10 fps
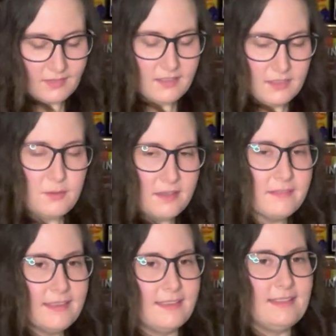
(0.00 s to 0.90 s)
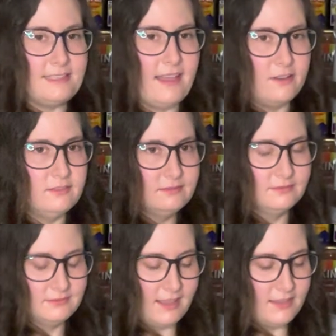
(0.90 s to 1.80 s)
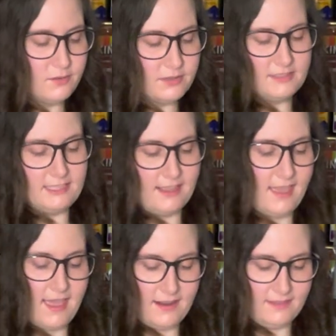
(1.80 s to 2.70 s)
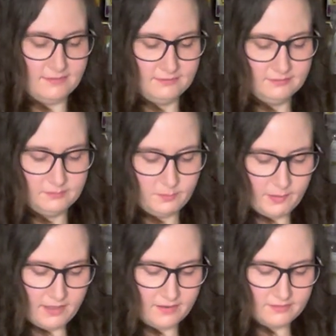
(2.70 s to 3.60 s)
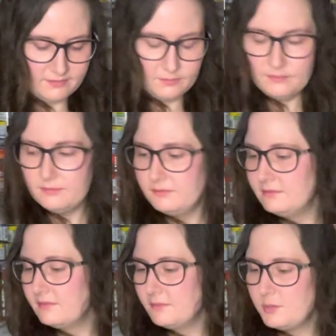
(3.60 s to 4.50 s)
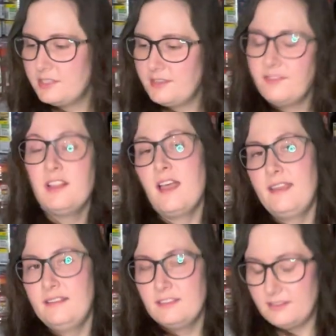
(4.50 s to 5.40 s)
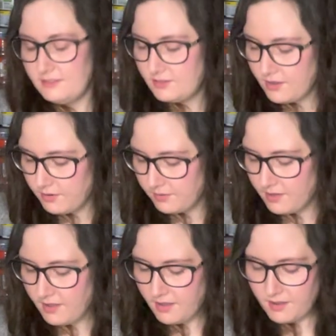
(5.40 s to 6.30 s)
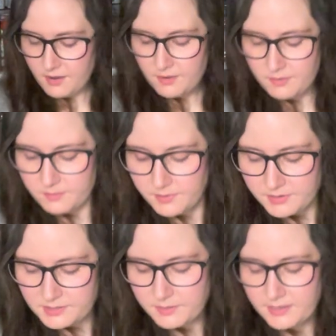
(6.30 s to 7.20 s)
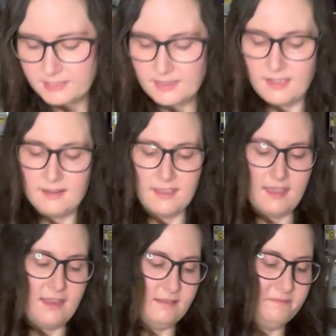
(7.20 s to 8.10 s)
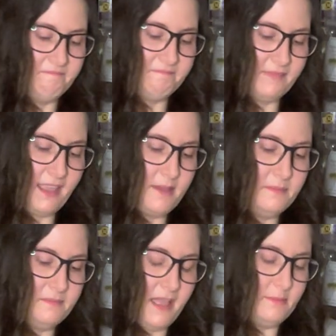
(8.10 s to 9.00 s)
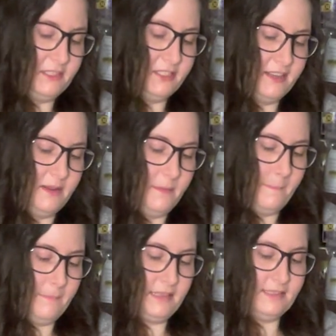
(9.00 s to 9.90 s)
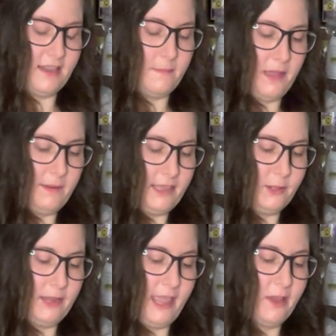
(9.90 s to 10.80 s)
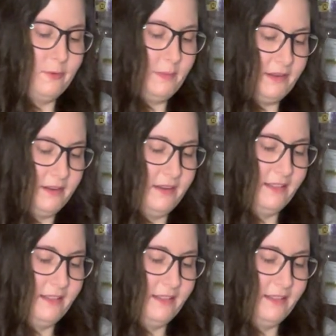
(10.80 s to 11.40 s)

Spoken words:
you can't really get this out. You could dig at it, but we're civilized, so we're gonna do this. And again, I'm just gonna bust out my regular can opener